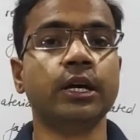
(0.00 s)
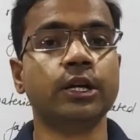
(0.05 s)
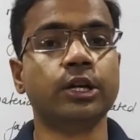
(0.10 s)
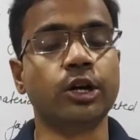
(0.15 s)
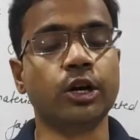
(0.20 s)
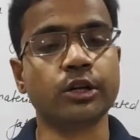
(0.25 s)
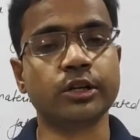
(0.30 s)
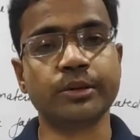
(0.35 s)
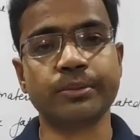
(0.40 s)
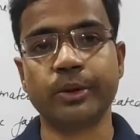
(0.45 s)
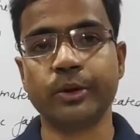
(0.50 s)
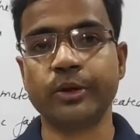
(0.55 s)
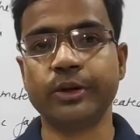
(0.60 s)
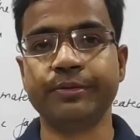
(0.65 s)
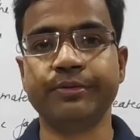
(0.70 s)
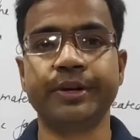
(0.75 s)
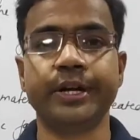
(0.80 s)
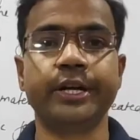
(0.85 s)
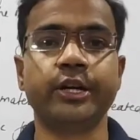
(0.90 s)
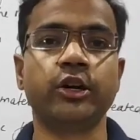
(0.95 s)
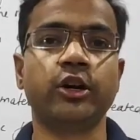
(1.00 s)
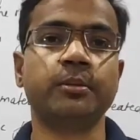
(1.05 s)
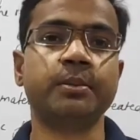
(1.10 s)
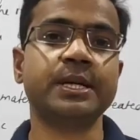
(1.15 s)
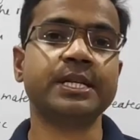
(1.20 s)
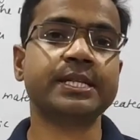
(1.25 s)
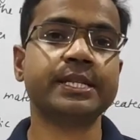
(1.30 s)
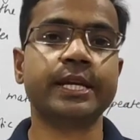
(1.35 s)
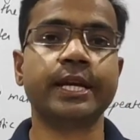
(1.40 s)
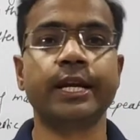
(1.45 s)
talked about different
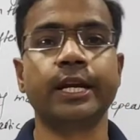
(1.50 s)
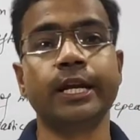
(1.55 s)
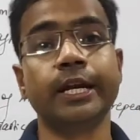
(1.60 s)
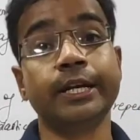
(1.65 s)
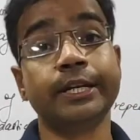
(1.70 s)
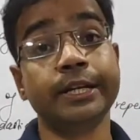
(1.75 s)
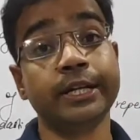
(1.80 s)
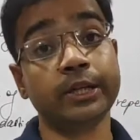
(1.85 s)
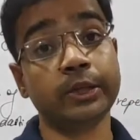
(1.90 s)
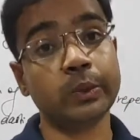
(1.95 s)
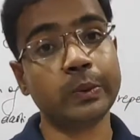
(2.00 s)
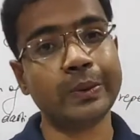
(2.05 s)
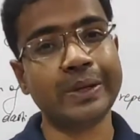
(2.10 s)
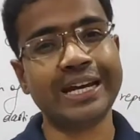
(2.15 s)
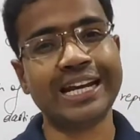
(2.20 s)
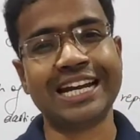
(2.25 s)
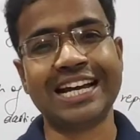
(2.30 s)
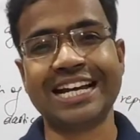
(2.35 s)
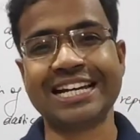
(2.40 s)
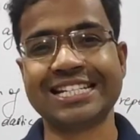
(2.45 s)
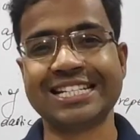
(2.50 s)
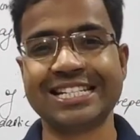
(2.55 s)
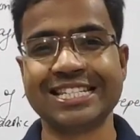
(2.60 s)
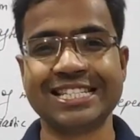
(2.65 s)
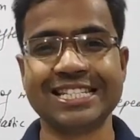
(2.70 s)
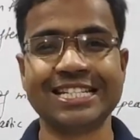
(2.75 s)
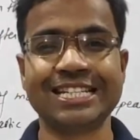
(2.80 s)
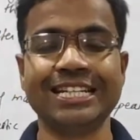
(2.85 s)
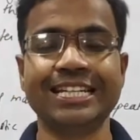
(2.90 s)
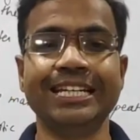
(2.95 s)
topics related to
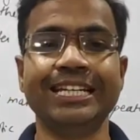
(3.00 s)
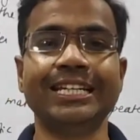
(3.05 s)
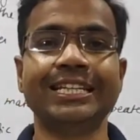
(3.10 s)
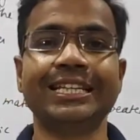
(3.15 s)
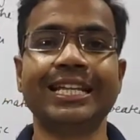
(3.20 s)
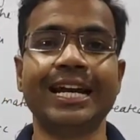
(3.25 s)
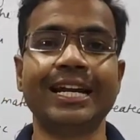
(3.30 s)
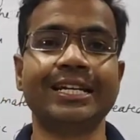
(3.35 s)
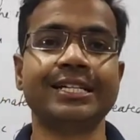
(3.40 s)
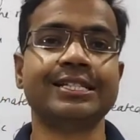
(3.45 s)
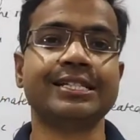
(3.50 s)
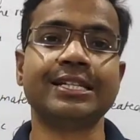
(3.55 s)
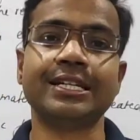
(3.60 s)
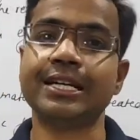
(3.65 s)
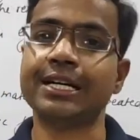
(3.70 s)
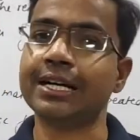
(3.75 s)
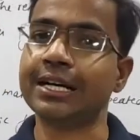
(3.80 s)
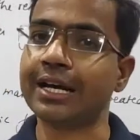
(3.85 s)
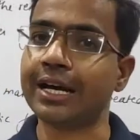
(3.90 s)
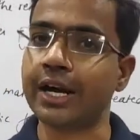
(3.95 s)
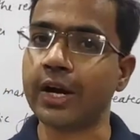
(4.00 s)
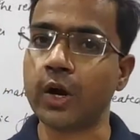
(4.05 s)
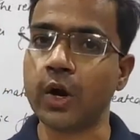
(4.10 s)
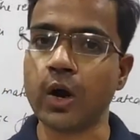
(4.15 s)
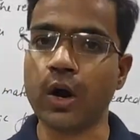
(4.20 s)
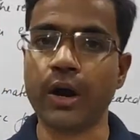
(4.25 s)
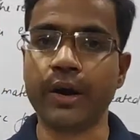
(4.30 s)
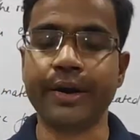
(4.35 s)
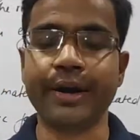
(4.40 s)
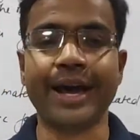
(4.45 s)
elasticity, that is a
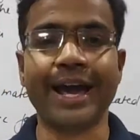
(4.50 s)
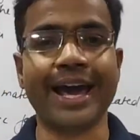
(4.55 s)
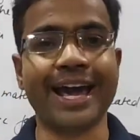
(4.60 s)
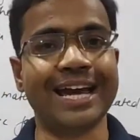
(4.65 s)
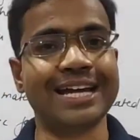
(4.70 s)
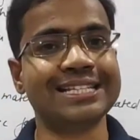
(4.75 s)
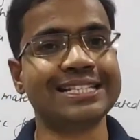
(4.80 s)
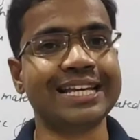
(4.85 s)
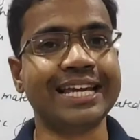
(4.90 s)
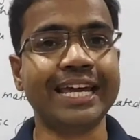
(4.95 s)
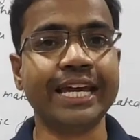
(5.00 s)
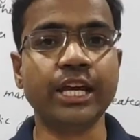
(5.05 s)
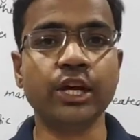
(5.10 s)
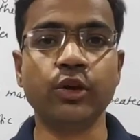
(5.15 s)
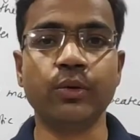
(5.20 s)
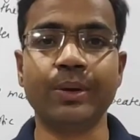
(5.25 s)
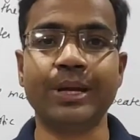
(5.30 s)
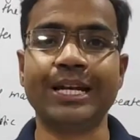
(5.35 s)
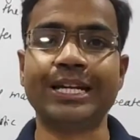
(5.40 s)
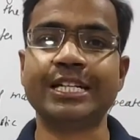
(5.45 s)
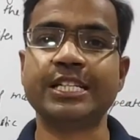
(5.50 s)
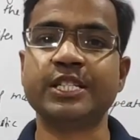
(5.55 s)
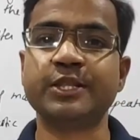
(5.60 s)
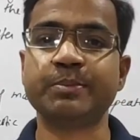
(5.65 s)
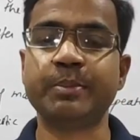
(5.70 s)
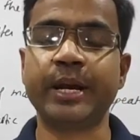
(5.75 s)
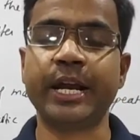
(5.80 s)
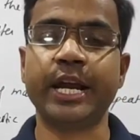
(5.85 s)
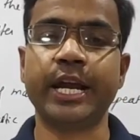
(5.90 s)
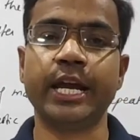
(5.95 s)
rod as a equivalent
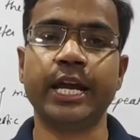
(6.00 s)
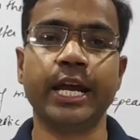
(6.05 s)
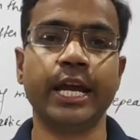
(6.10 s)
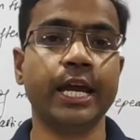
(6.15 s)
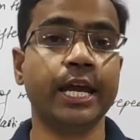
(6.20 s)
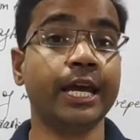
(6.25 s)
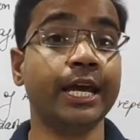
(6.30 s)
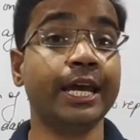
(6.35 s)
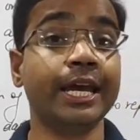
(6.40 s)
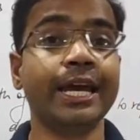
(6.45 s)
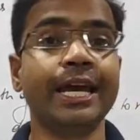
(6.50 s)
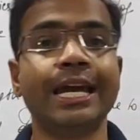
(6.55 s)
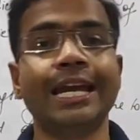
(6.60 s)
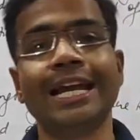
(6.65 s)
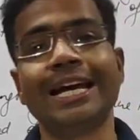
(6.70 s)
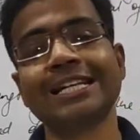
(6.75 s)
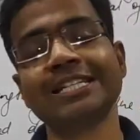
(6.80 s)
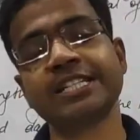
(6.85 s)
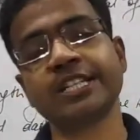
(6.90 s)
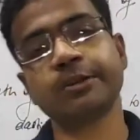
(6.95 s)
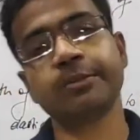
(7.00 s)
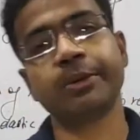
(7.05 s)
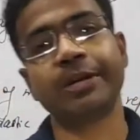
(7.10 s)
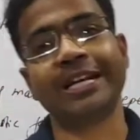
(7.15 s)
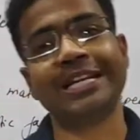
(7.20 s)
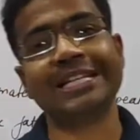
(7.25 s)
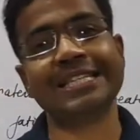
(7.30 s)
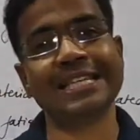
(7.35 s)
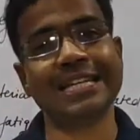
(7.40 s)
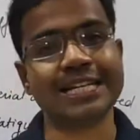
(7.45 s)
spring, elastic
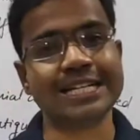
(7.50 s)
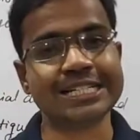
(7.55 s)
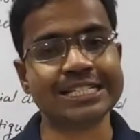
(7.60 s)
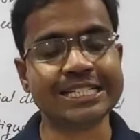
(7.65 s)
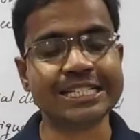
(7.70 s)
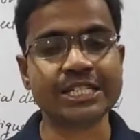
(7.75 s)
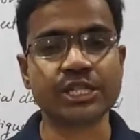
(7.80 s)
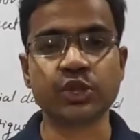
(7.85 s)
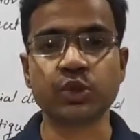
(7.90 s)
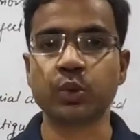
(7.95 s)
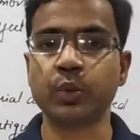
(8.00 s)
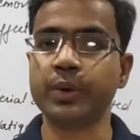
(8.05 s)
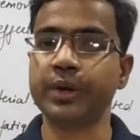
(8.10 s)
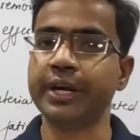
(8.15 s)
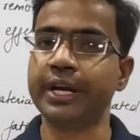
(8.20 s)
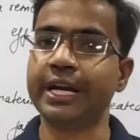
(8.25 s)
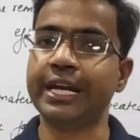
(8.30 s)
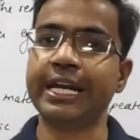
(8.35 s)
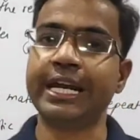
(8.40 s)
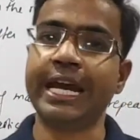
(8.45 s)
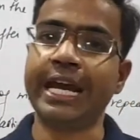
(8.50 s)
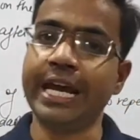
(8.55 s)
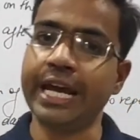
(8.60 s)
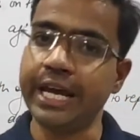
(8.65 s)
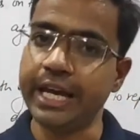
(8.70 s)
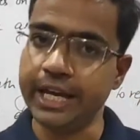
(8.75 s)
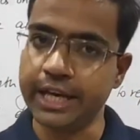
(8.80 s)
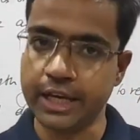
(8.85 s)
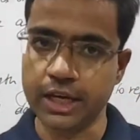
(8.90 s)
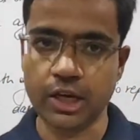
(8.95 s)
potential energy stored in
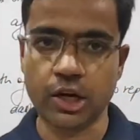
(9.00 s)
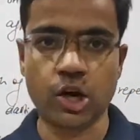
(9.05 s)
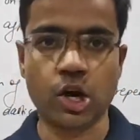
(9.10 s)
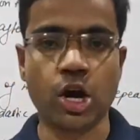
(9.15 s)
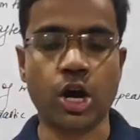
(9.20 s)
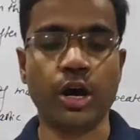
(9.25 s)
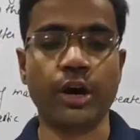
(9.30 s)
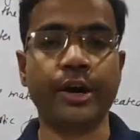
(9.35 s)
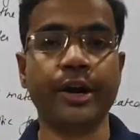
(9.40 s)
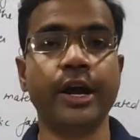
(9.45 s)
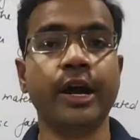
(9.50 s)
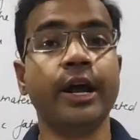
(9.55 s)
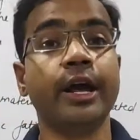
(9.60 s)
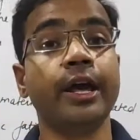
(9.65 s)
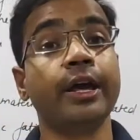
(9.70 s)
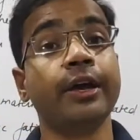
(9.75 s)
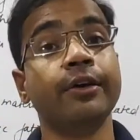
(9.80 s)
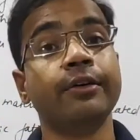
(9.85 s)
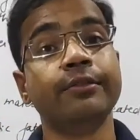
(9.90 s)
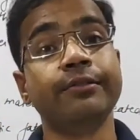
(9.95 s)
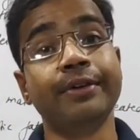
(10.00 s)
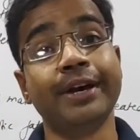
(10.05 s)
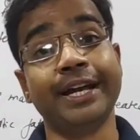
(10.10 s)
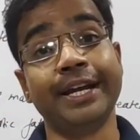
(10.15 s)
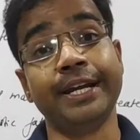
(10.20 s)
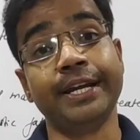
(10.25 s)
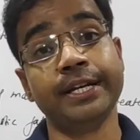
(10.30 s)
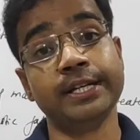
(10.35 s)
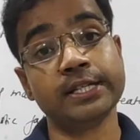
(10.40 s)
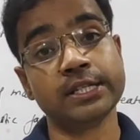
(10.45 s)
a rod,
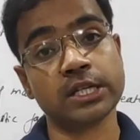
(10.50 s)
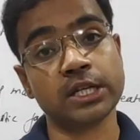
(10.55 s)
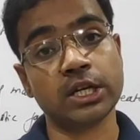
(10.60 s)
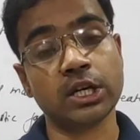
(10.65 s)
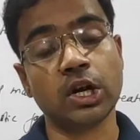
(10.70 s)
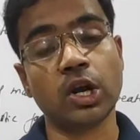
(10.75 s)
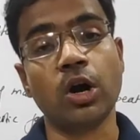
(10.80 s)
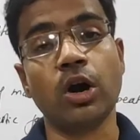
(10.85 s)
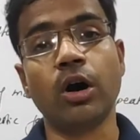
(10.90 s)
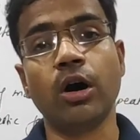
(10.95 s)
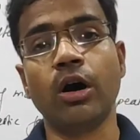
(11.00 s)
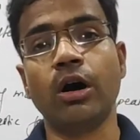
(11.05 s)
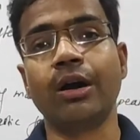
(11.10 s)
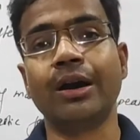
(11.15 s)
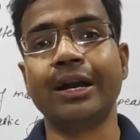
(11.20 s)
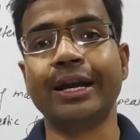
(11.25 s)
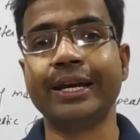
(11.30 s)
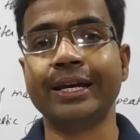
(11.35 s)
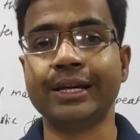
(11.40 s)
variation or